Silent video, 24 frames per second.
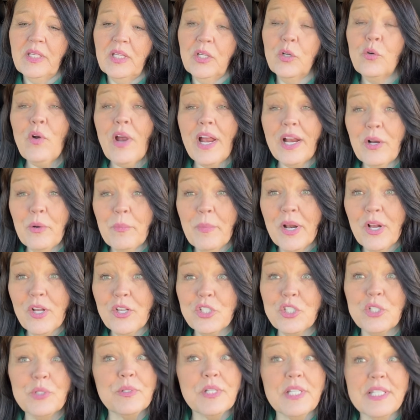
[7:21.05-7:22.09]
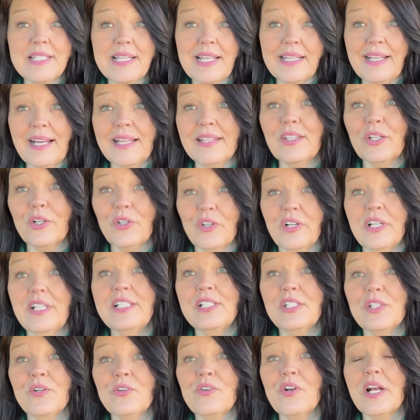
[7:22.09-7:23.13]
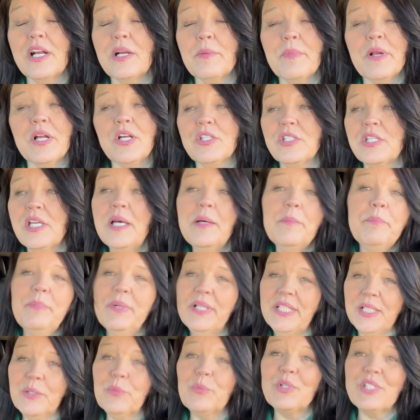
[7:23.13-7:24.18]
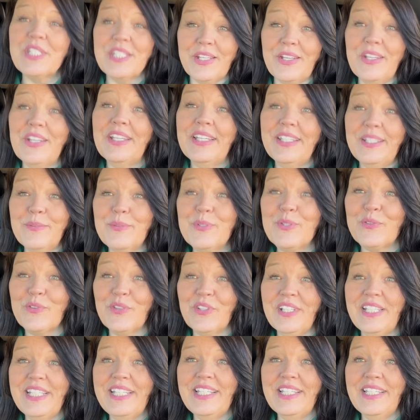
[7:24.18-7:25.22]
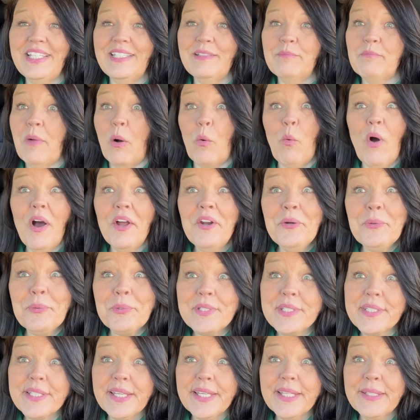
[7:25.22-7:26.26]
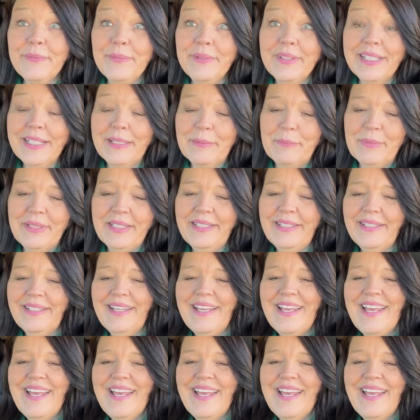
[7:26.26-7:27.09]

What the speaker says: Cracker Barrels, just because I like the crunch on Cracker Barrels, but it was good. It was really good. My water was good with lemon.